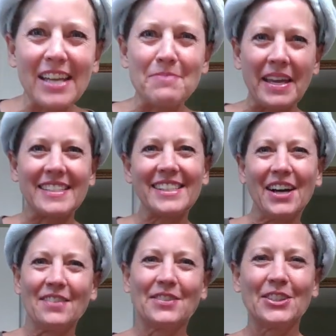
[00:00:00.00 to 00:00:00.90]
Hi, Mandy
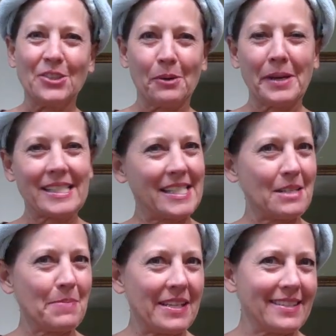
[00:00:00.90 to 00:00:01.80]
Hofford, Norwex
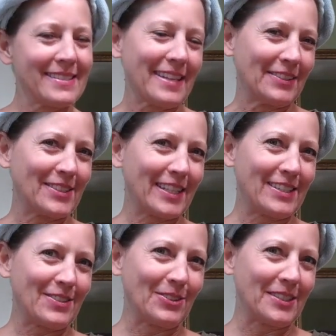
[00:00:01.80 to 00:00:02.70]
Independent Sales
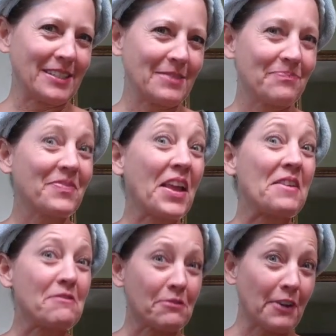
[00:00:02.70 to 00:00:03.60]
Consultant.
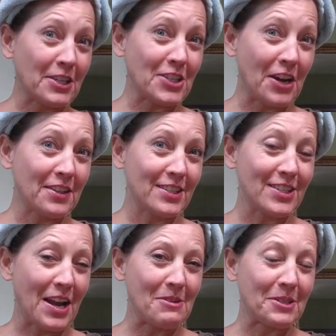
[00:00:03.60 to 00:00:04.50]
Fresh out of the
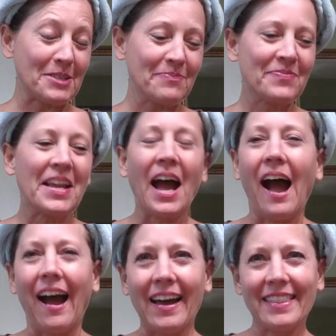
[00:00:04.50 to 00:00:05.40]
shower,
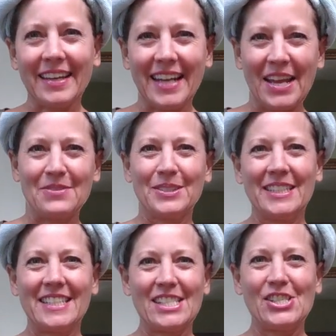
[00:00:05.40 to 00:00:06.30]
I thought I
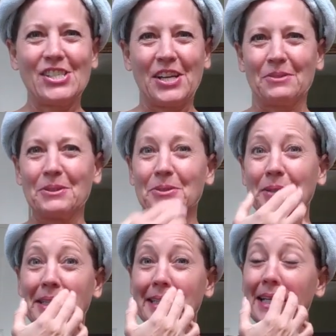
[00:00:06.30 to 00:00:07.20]
would share real
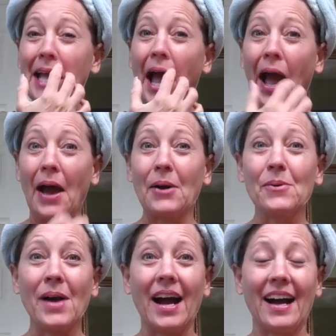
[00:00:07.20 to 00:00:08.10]
quickly
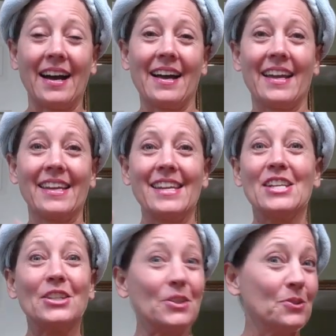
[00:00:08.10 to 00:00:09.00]
how I
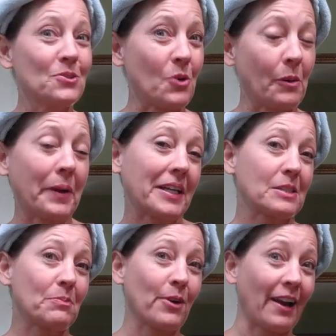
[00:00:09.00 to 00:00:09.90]
use
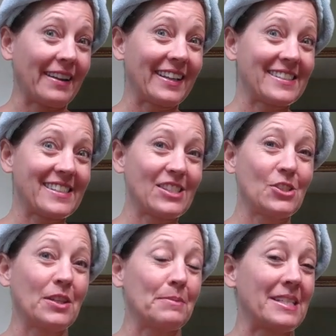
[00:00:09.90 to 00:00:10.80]
Norwex products
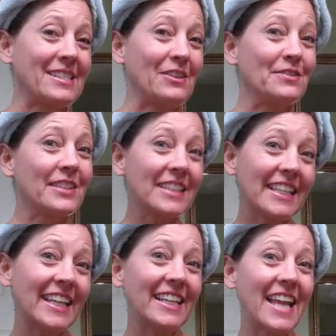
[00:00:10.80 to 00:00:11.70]
to get myself
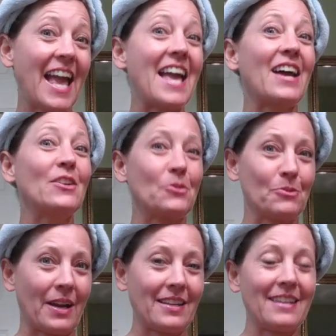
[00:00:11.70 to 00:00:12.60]
clean and
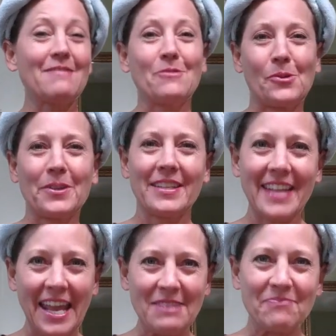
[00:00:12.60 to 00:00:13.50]
ready for the
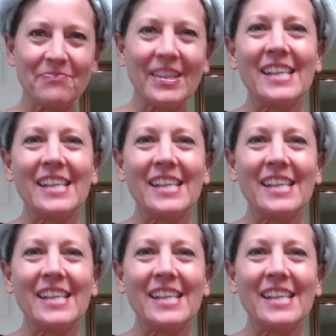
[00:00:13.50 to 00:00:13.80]
day.